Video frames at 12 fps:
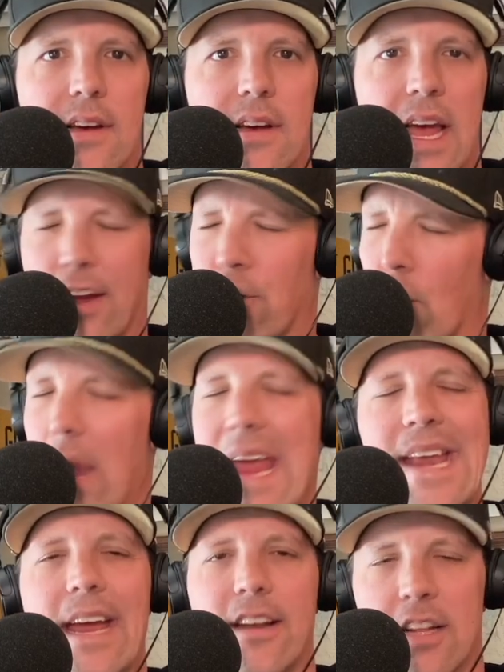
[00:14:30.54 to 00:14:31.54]
a
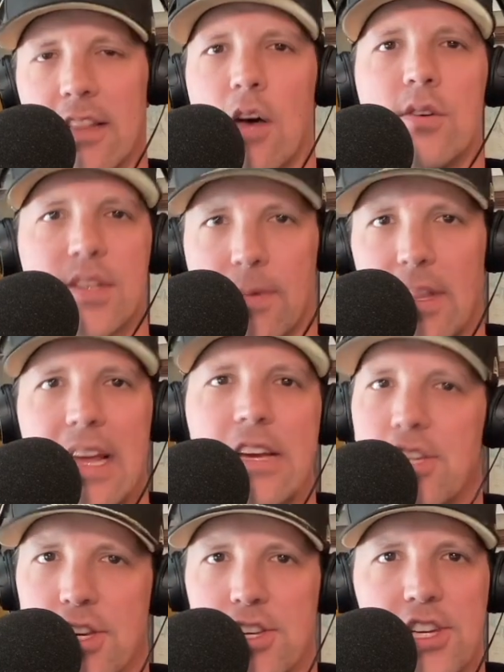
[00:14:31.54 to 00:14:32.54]
great and close
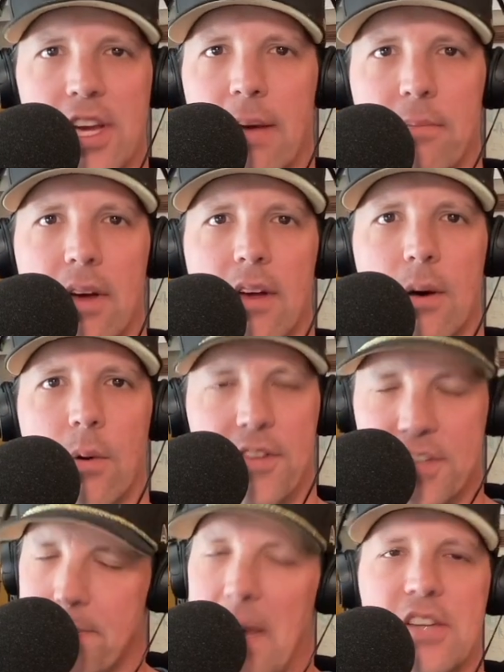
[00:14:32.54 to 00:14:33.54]
relationship with
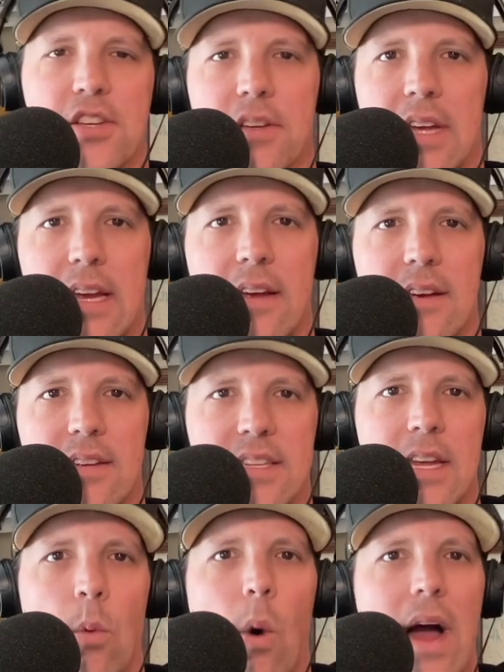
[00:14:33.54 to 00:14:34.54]
especially
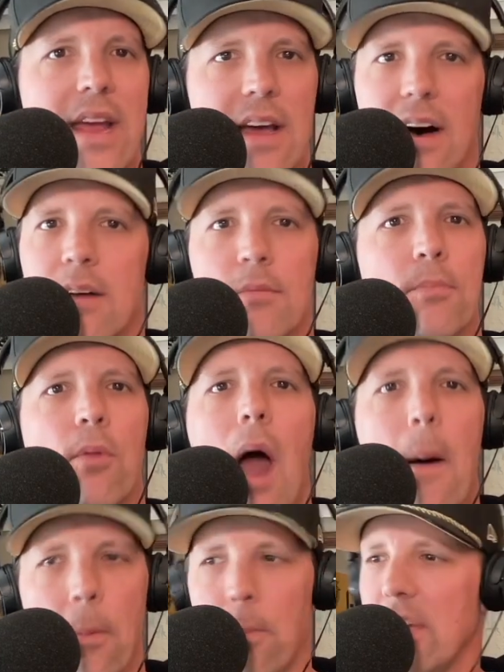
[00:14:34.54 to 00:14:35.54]
C.Y. Young, but
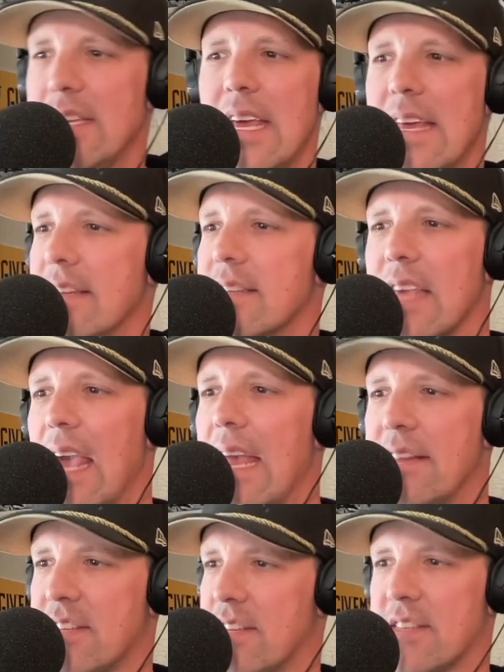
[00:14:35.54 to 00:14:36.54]
probably Dennis
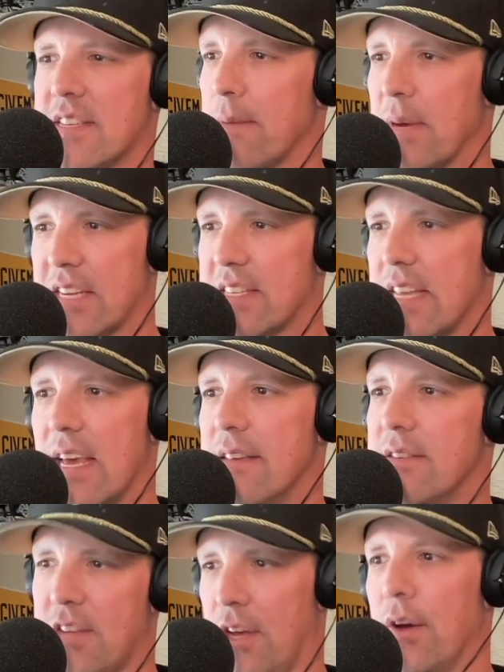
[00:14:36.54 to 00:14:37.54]
Gates to some
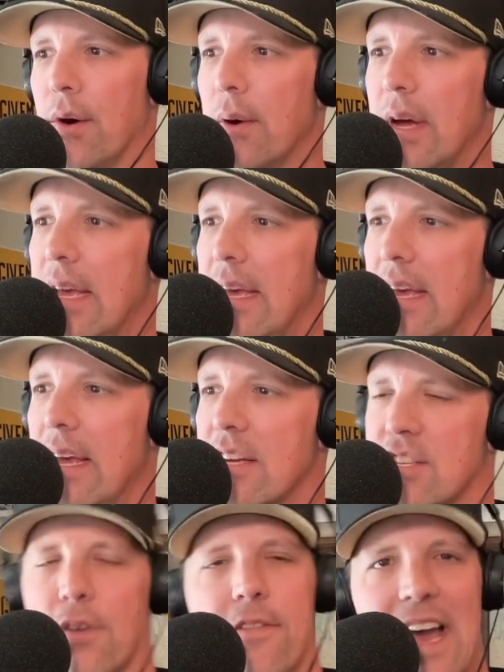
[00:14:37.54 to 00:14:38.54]
extent too.
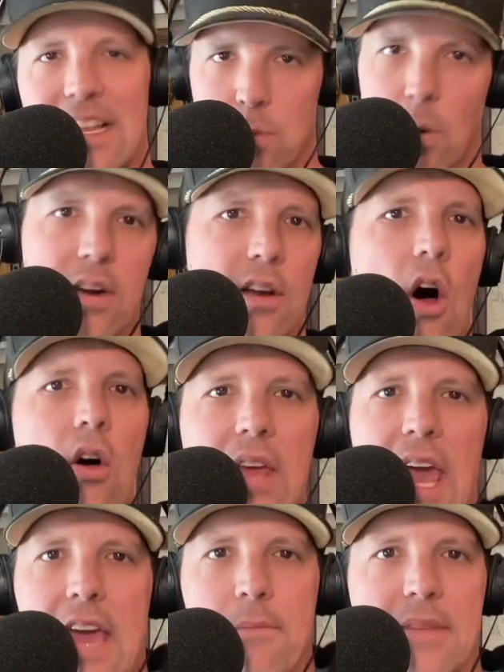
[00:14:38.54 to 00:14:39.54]
So if that's what it all
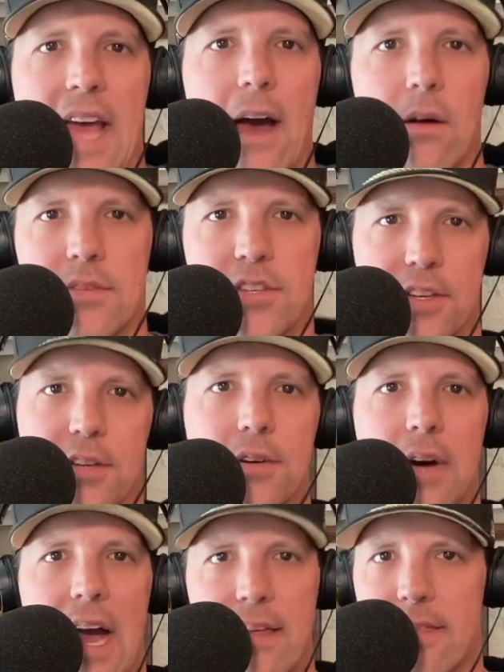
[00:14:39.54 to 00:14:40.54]
came down
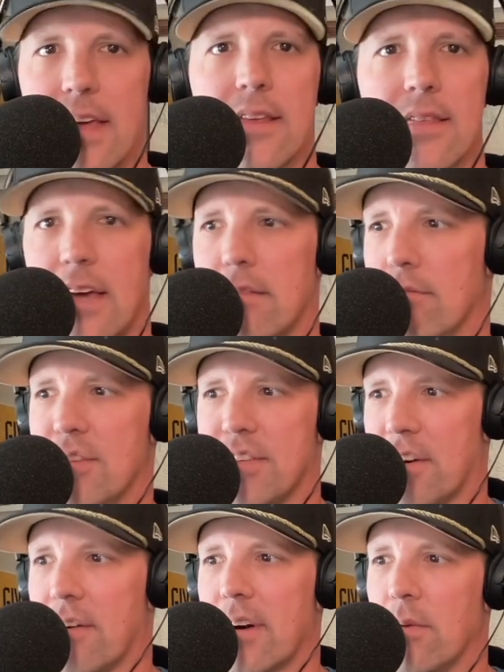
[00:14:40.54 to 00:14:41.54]
to, I think that
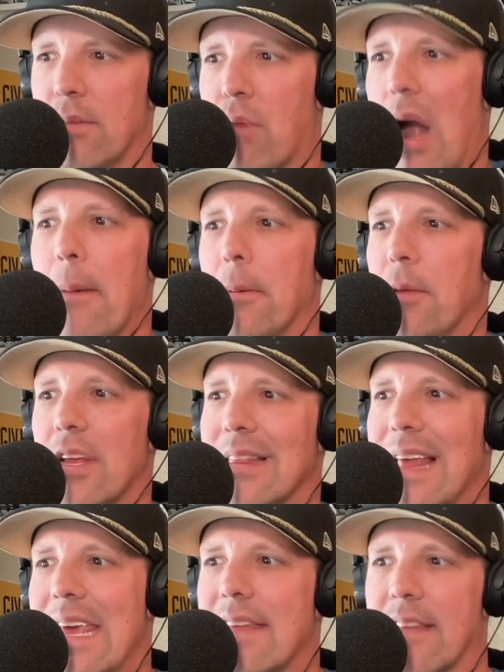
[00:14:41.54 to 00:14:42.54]
Missouri would probably
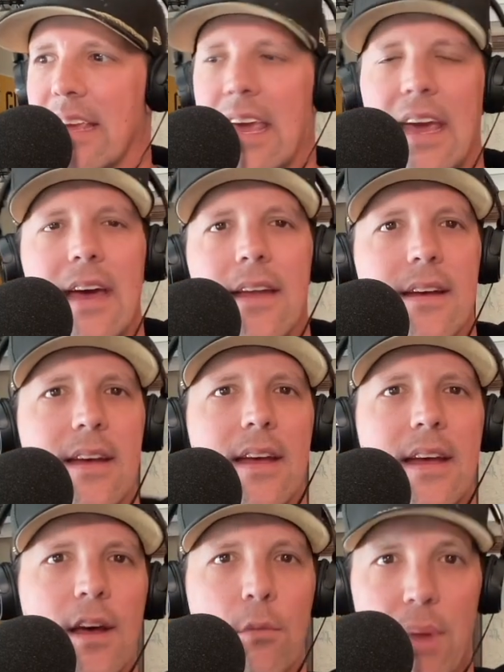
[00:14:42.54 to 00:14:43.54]
land the kid.
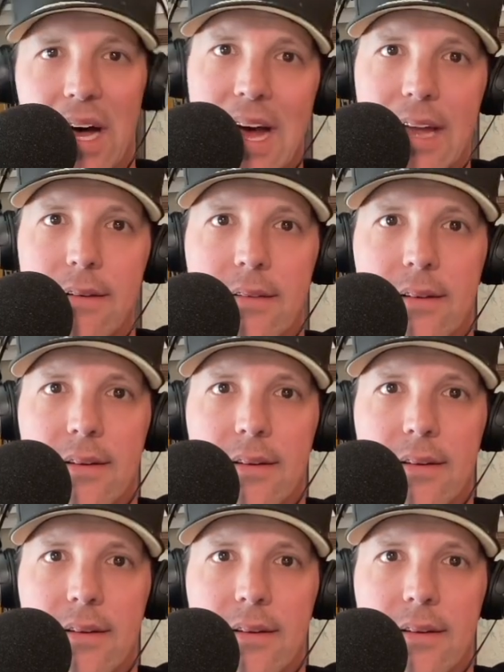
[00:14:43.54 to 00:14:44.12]
But